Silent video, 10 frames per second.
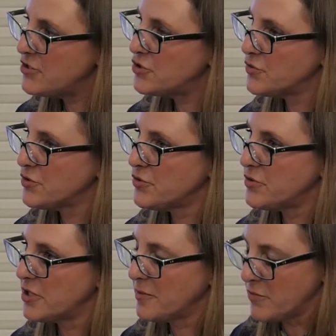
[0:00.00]

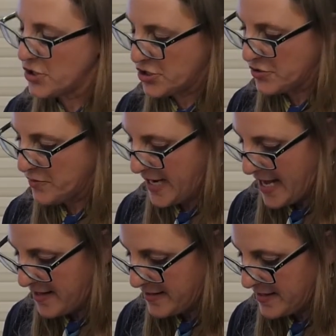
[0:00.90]
shrewd commercial
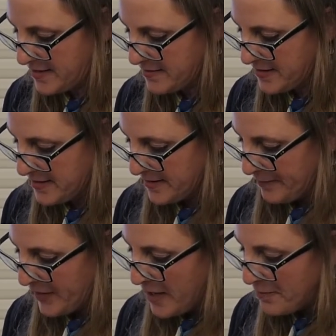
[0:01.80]
reality.
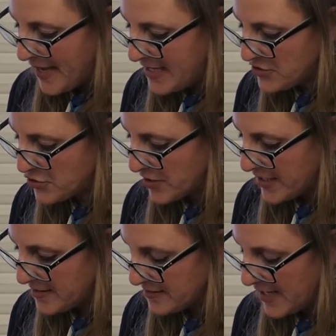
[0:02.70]
Main
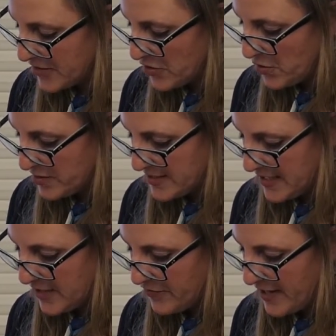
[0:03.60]
Street, like the whole
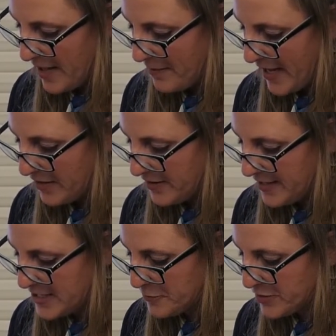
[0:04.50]
city for that matter,
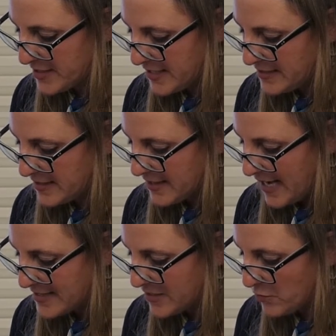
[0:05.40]
is presented
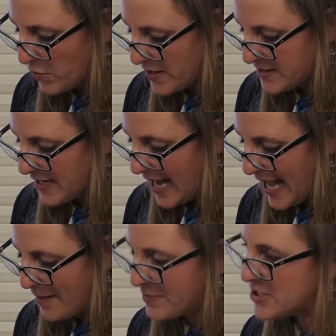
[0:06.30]
as at once
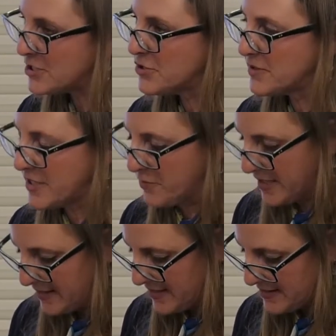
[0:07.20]
absolutely
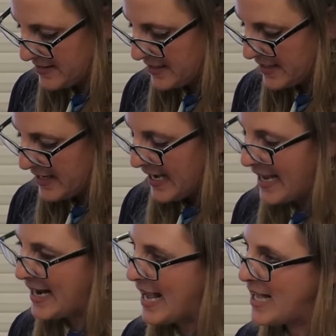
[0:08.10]
realistic
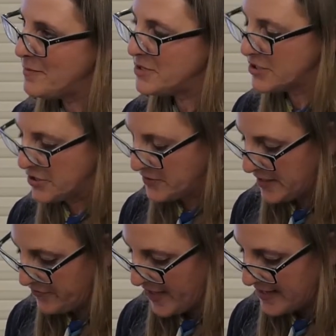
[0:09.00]
and
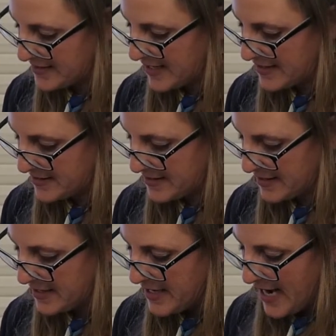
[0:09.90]
absolutely
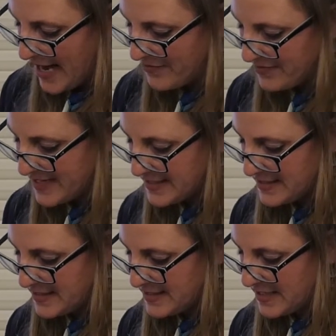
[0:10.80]
fantastic, and this
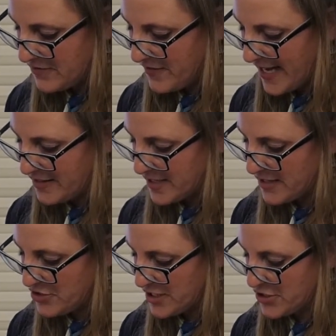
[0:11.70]
is the
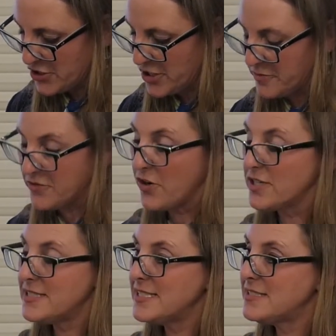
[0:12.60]
advantage, in terms of
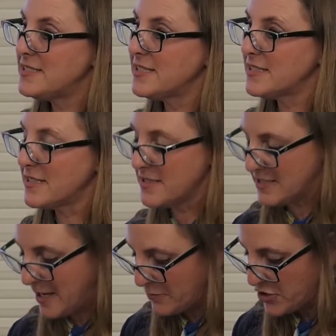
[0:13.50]
artistic
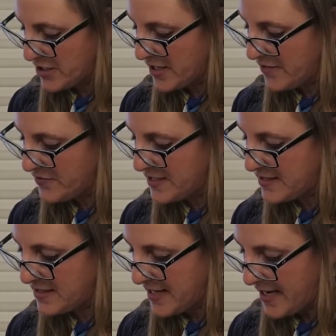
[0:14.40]
conception, of
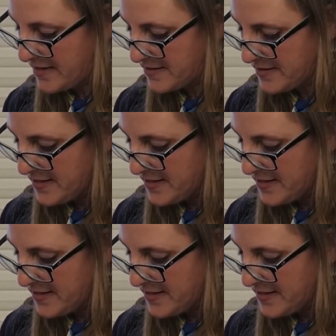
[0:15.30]
Disneyland.